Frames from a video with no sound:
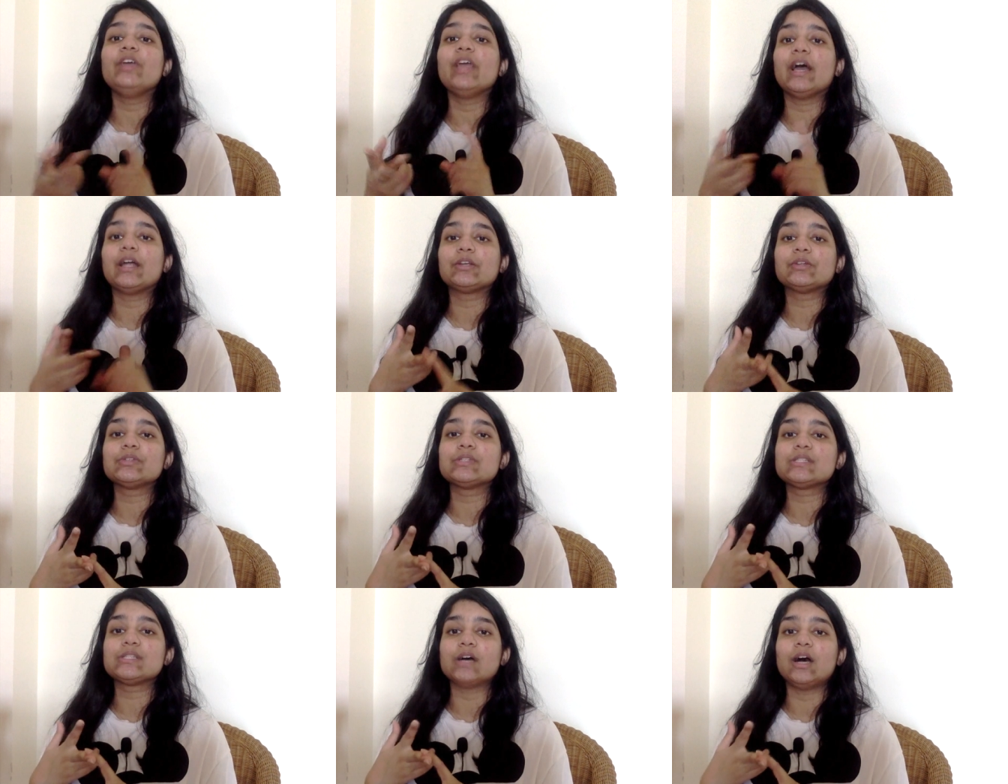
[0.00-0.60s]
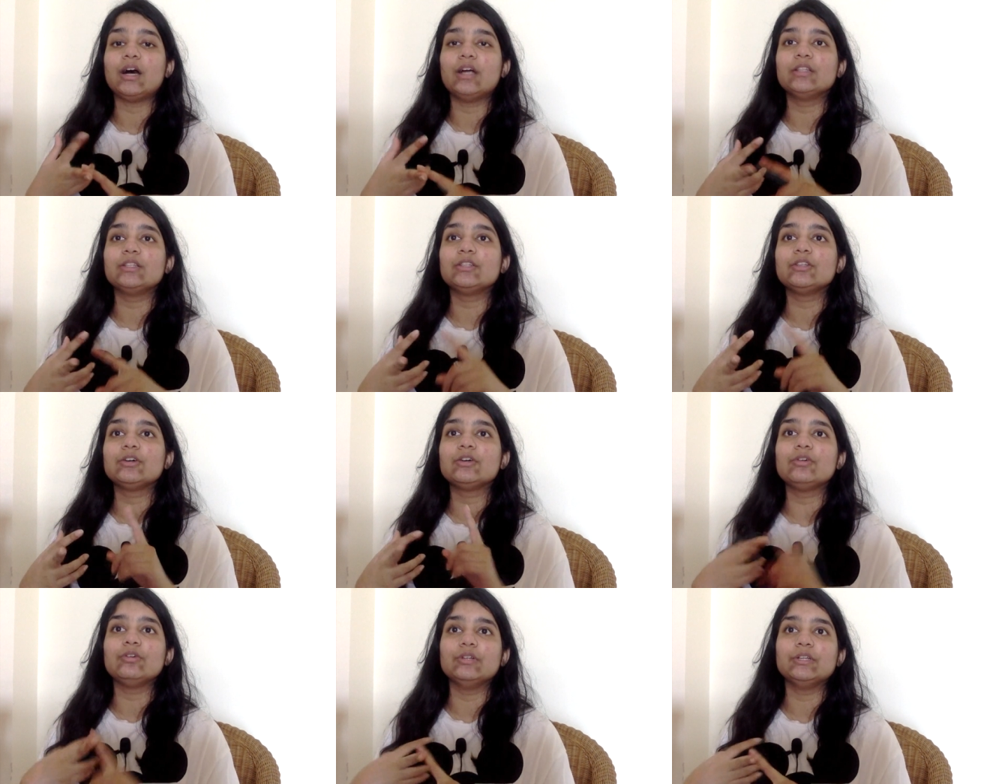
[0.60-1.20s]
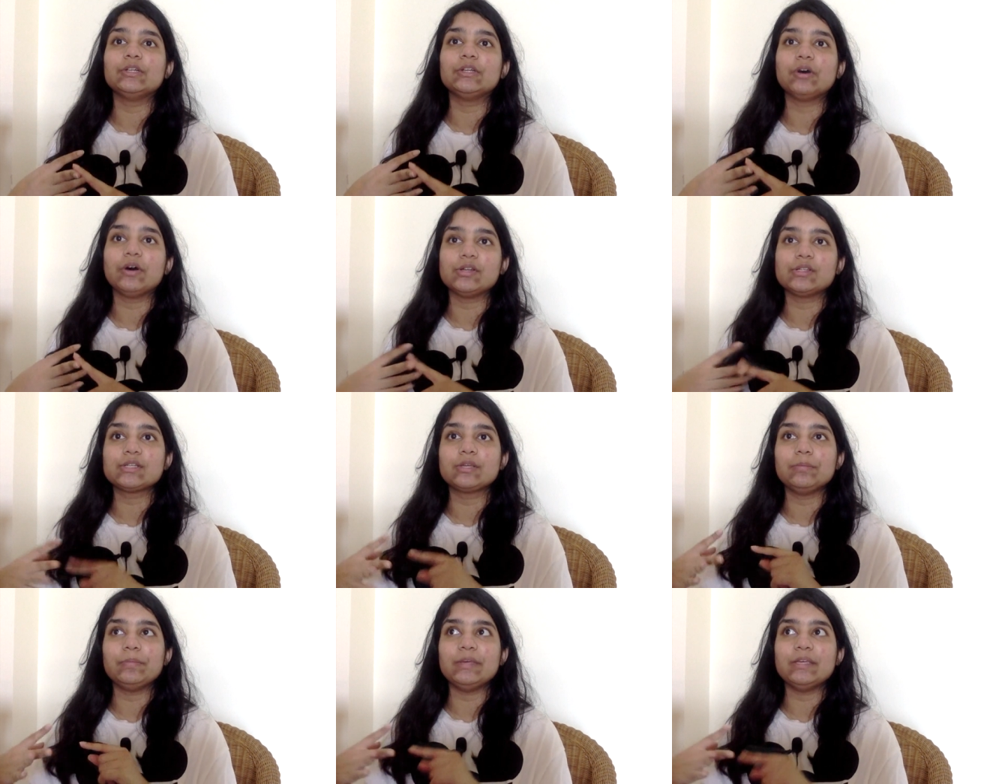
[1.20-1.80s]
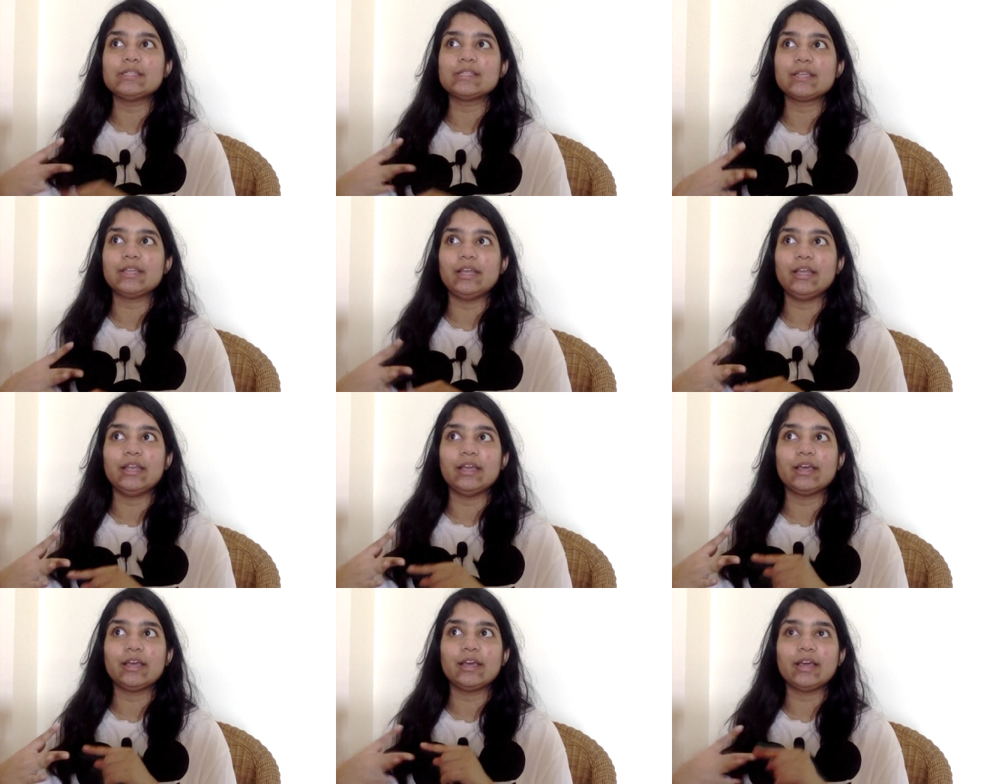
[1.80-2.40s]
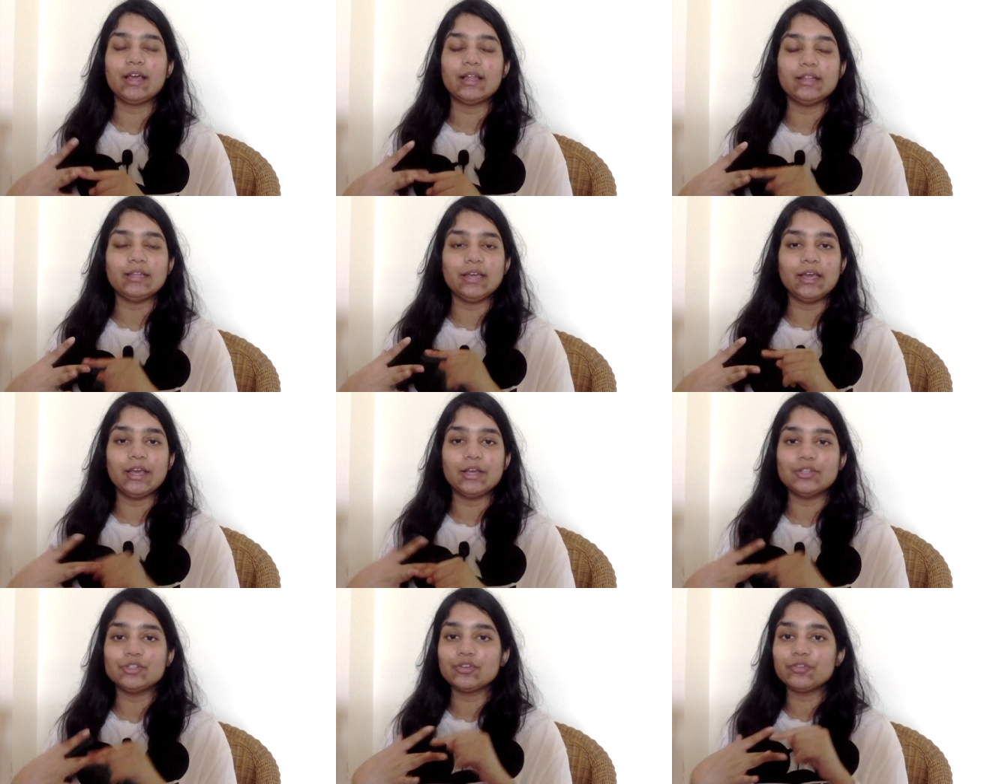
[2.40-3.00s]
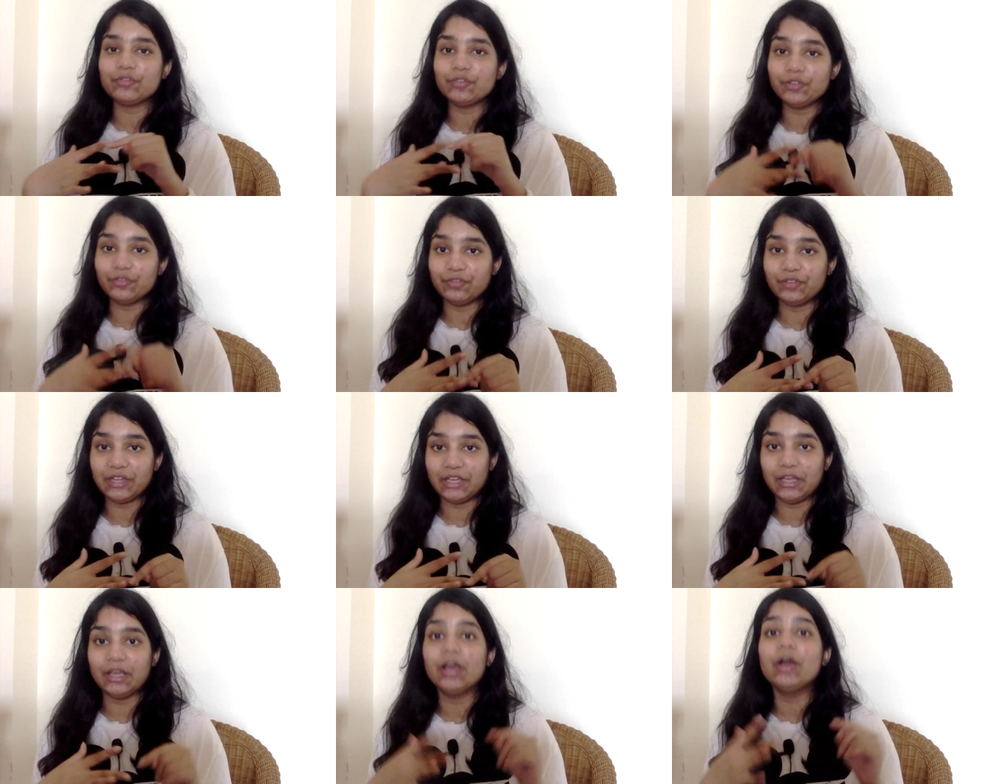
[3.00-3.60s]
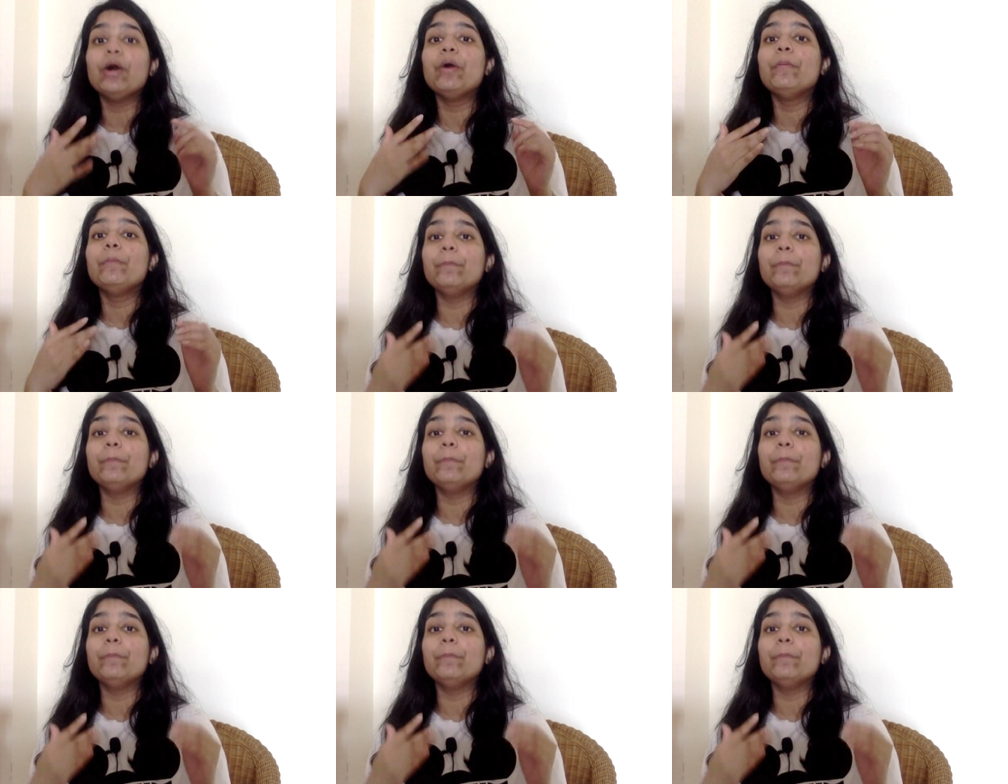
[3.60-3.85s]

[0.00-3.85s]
we had to start the colonoscopy screening at the age of 50